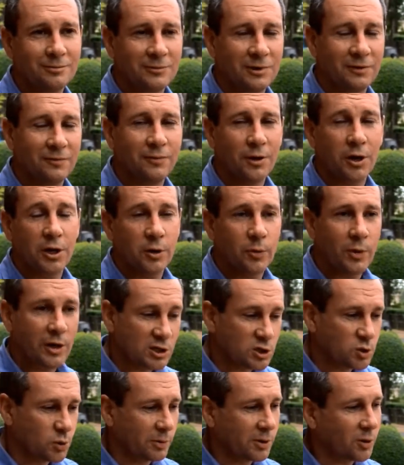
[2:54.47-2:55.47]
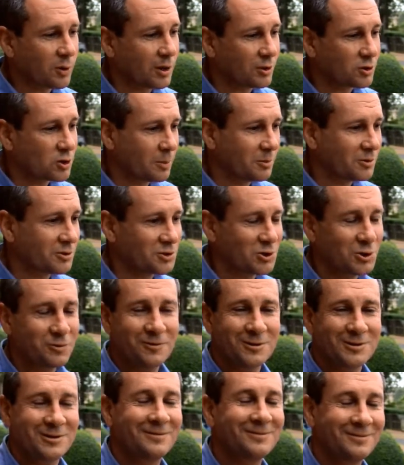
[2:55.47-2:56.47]
floating around, swimming around top of the
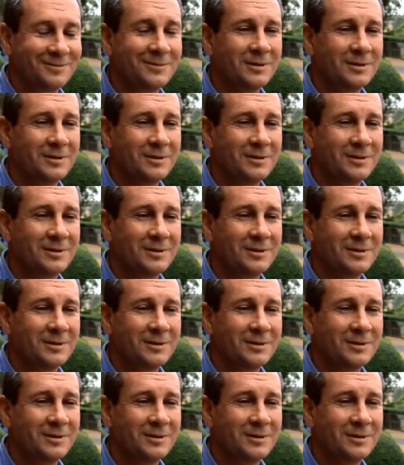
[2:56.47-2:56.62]
surface.